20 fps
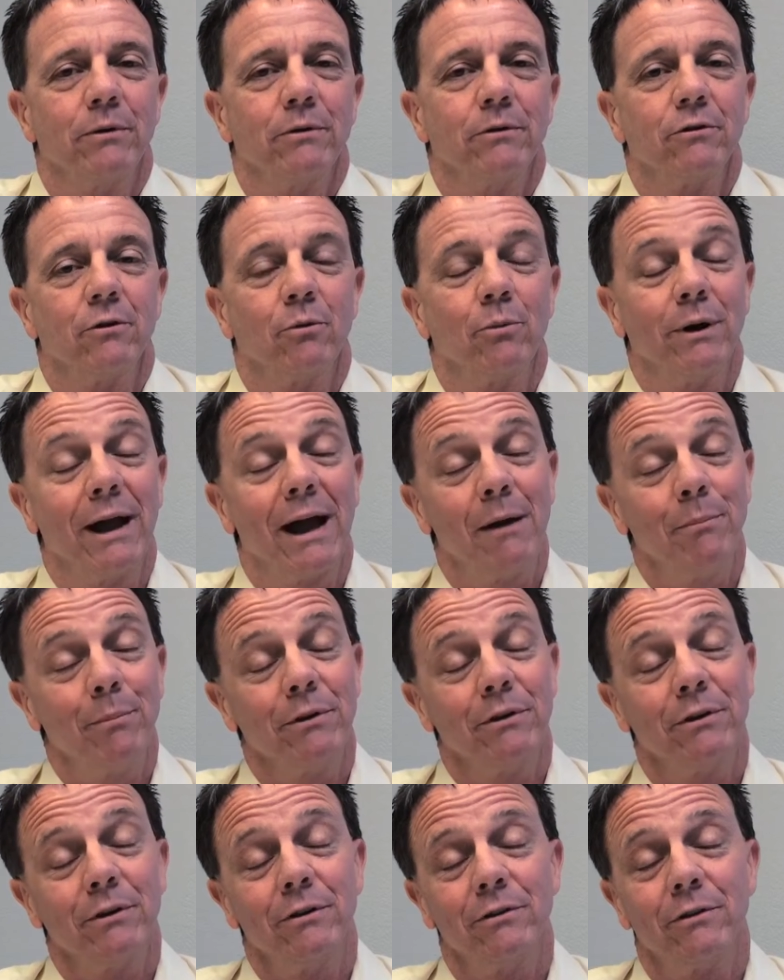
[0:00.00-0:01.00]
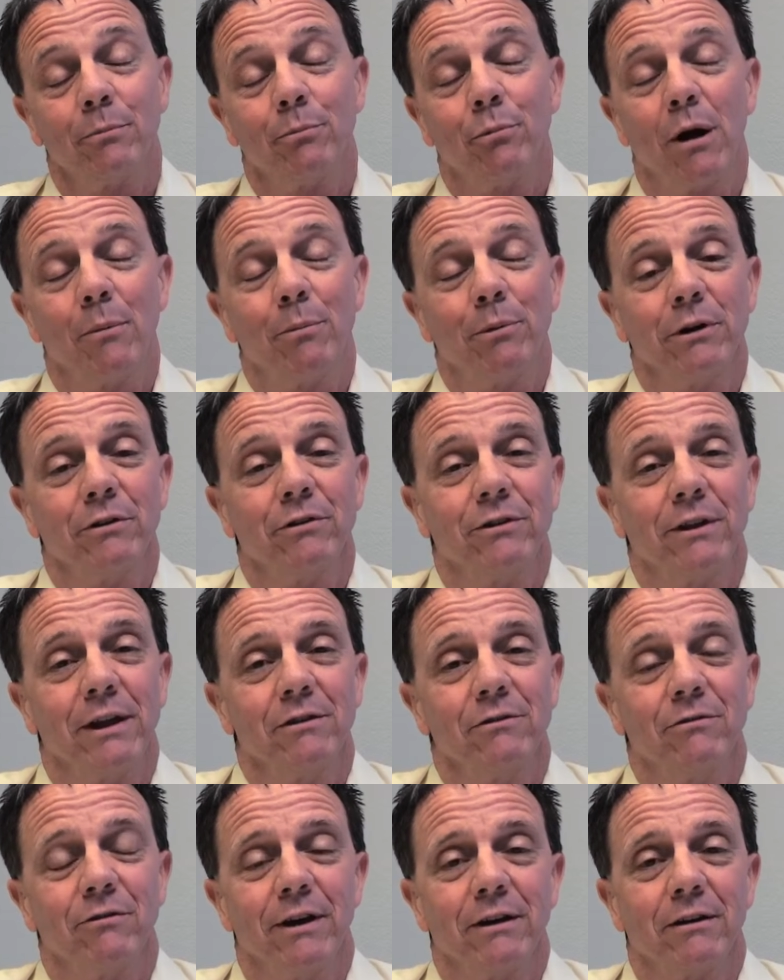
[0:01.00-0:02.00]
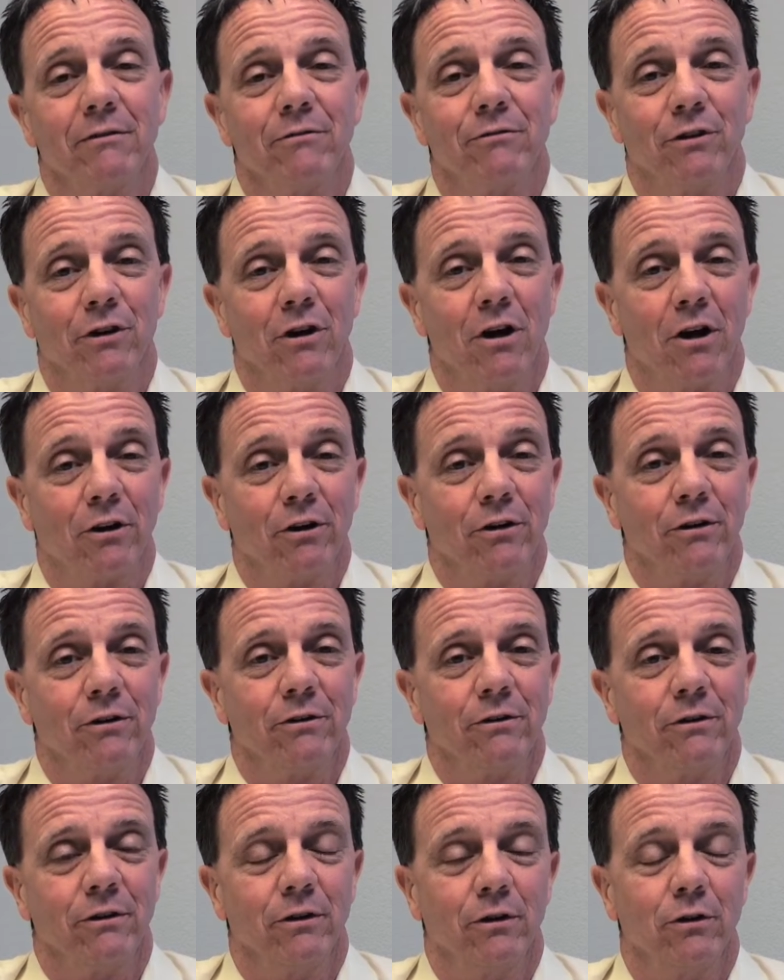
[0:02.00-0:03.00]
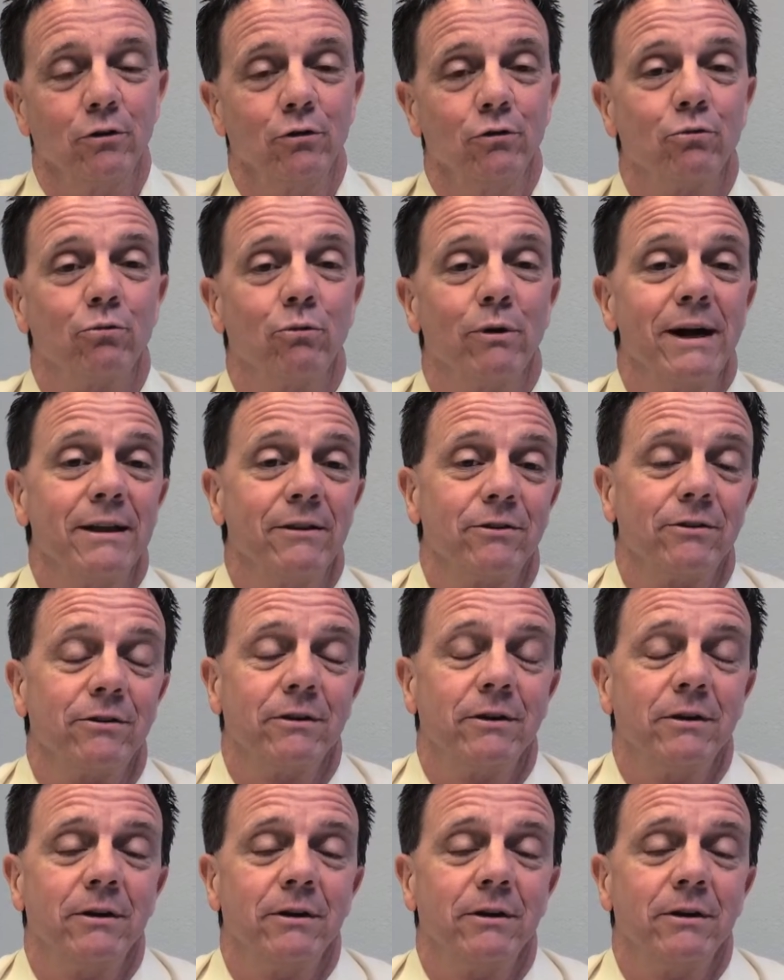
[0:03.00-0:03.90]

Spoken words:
So what happens is the property stays vacant for longer. You lose rents.